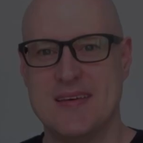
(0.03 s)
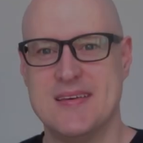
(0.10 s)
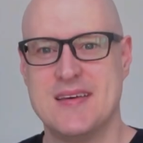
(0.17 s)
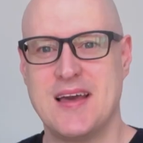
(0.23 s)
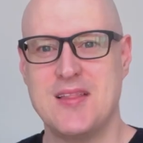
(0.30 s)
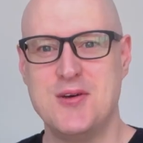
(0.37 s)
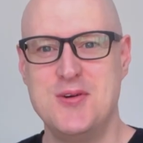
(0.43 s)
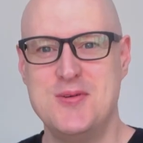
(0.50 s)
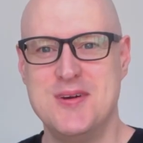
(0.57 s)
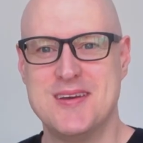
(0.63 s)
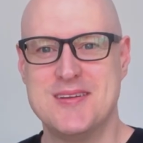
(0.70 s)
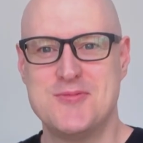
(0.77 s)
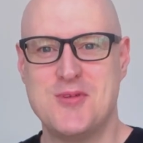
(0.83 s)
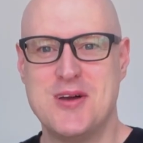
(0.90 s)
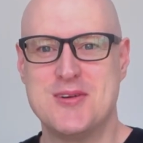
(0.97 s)
Hello
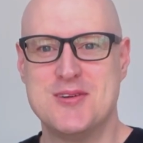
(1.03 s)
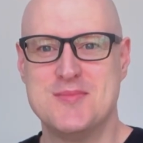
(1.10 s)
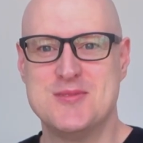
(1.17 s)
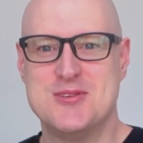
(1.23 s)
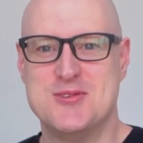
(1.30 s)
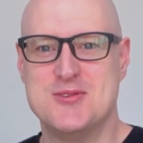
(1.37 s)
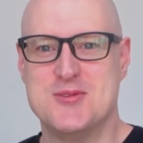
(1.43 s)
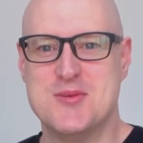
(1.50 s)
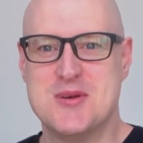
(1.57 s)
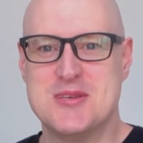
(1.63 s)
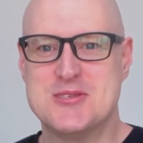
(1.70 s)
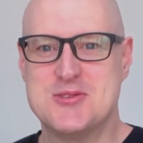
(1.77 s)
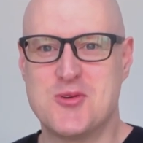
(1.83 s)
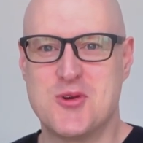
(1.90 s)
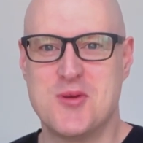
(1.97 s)
and welcome to
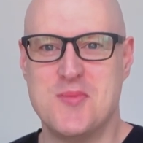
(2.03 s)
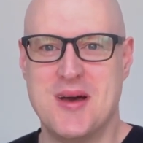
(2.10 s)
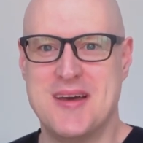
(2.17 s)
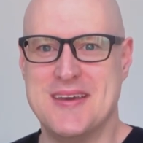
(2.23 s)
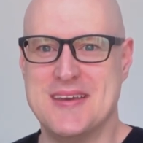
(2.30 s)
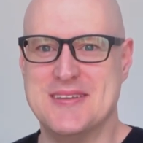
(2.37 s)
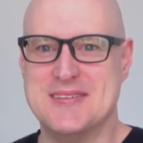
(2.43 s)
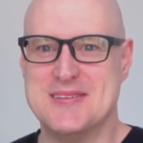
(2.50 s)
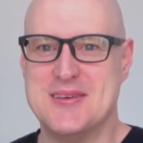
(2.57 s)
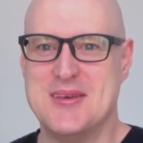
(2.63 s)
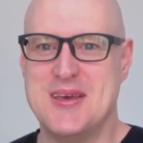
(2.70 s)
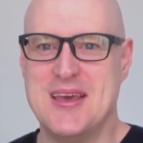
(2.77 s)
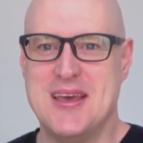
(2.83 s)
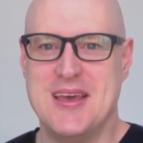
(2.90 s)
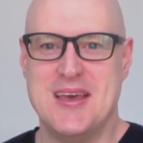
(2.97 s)
Sor Mind.
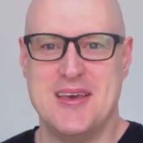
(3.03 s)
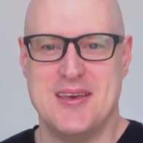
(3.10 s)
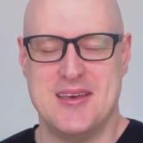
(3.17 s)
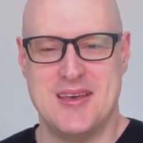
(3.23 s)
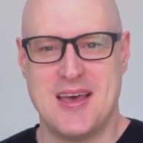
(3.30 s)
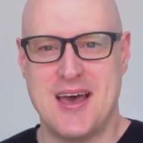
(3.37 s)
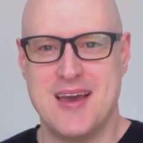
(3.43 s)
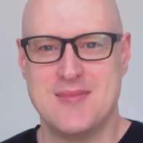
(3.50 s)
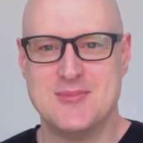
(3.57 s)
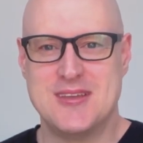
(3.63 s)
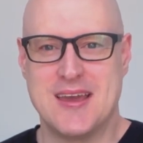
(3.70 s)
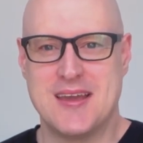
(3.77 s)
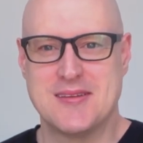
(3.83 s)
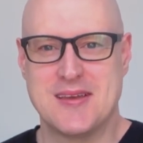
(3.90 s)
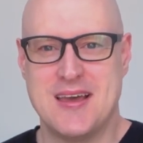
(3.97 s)
I'm
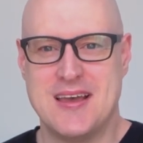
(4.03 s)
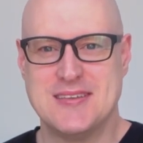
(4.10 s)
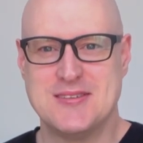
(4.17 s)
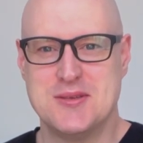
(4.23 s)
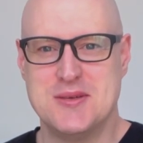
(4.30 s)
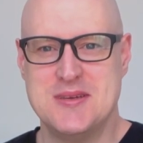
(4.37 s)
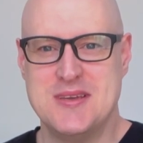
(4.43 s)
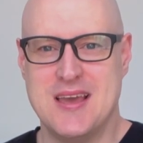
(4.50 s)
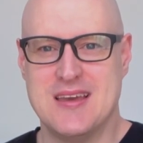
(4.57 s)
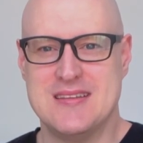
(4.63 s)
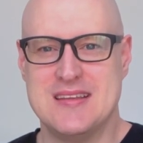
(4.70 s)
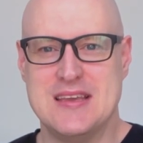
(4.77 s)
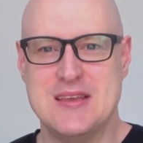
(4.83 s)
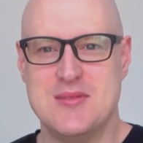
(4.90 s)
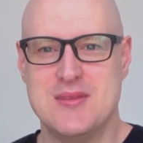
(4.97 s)
Dan Cosley,
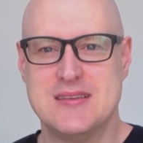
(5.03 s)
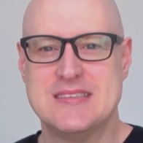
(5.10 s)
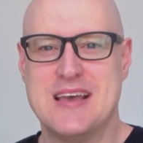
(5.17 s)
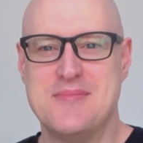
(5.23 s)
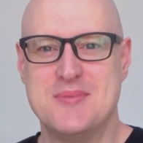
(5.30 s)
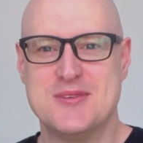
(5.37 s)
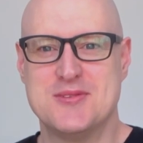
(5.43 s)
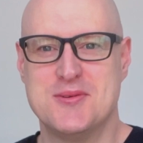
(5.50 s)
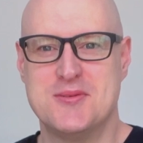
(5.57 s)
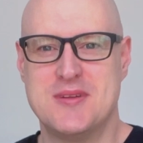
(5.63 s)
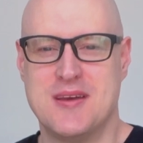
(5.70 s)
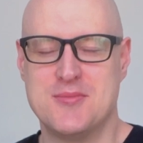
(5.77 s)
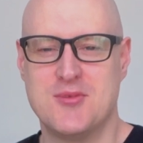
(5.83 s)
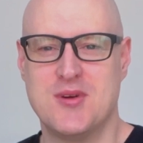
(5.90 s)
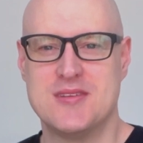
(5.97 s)
and in this episode
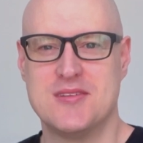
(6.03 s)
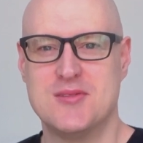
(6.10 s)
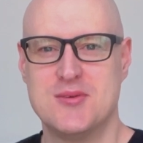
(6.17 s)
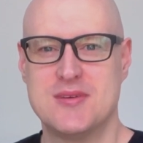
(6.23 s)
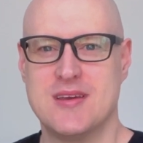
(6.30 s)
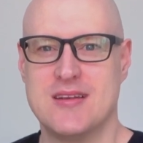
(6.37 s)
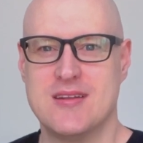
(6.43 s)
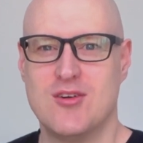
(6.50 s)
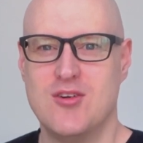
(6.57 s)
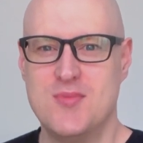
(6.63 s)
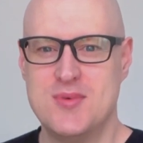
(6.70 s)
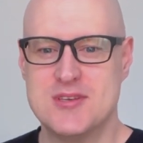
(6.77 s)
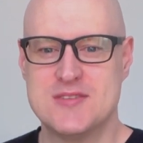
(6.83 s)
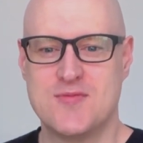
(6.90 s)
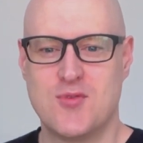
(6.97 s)
I'm going to look at
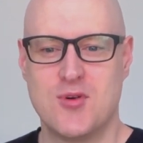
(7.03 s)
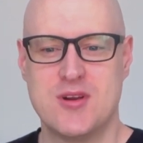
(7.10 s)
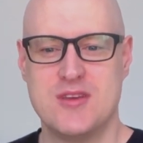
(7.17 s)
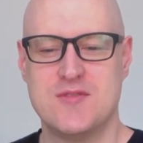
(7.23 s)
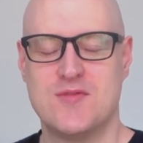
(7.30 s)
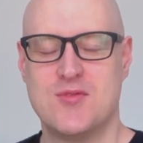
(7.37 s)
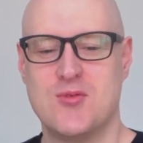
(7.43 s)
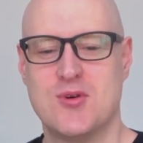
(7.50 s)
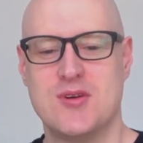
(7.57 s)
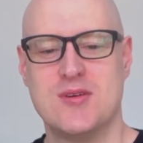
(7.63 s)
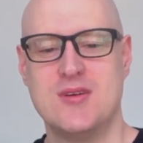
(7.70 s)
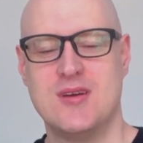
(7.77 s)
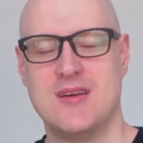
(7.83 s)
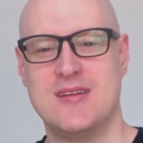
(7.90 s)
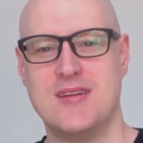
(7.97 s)
Opus
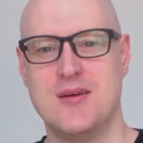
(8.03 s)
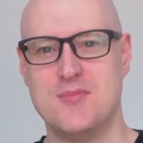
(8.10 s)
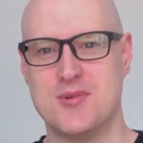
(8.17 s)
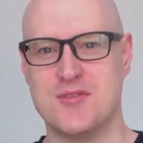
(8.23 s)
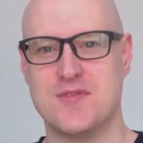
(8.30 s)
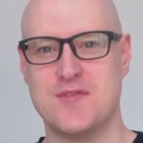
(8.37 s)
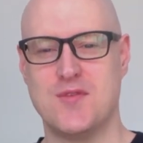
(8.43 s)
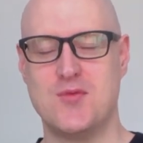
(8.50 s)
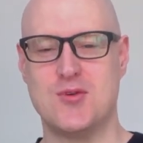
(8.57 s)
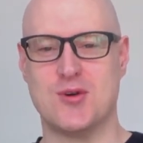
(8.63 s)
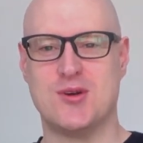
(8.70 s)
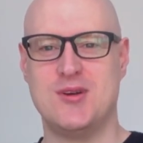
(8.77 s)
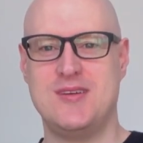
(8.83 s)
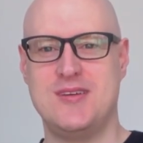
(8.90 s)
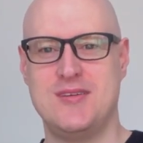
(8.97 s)
44, number
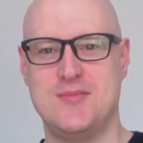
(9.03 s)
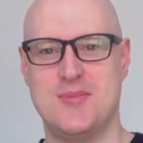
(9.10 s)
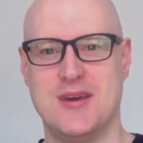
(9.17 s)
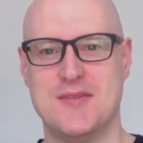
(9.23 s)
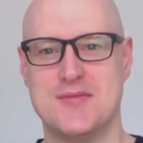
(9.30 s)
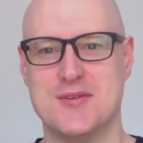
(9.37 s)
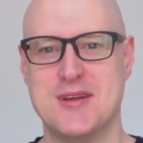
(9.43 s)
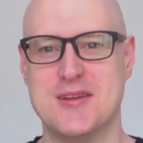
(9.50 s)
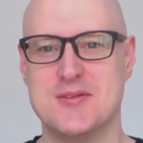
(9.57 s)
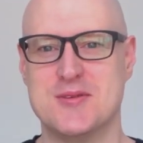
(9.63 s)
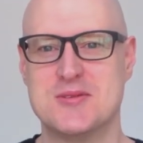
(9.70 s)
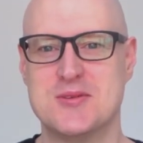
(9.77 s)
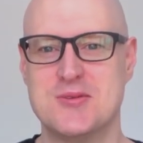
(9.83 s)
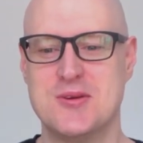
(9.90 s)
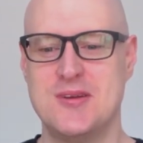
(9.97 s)
4 by Fernando
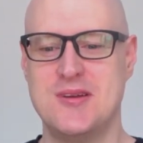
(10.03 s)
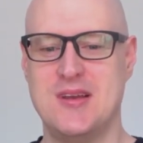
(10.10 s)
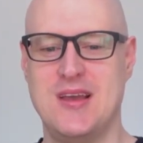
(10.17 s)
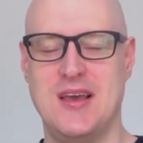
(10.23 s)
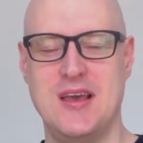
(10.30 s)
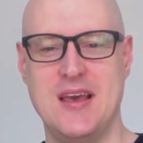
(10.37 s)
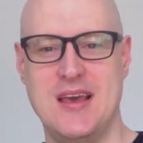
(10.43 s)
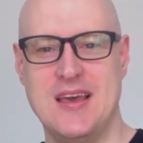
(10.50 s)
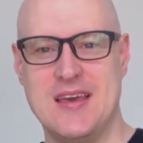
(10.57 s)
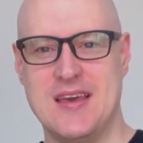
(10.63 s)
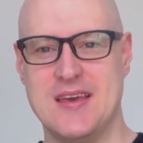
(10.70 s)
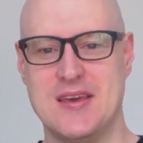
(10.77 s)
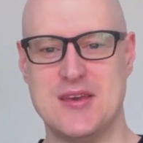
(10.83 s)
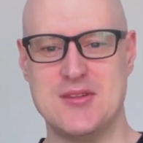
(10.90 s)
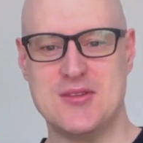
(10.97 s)
Sor.
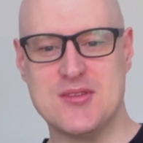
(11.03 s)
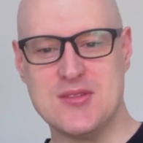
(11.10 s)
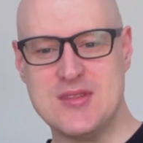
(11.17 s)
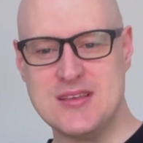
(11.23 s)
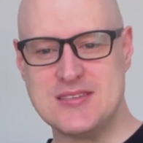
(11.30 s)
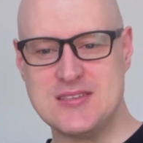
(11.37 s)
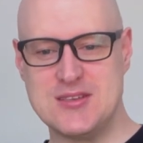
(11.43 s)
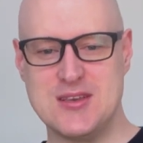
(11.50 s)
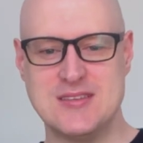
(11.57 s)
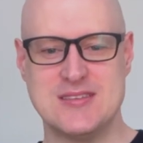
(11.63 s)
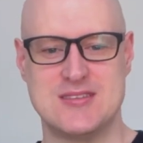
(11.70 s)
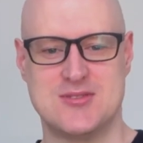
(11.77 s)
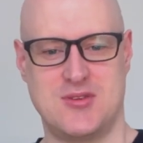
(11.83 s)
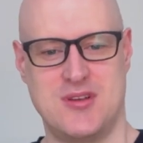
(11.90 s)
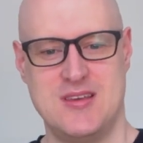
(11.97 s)
And this is a
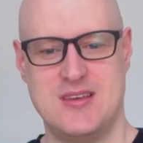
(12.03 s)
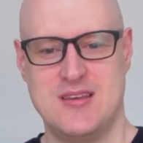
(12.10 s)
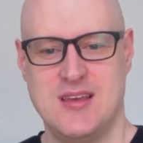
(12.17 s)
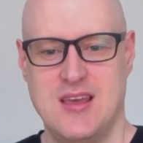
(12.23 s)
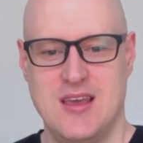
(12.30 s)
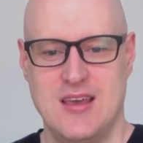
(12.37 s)
study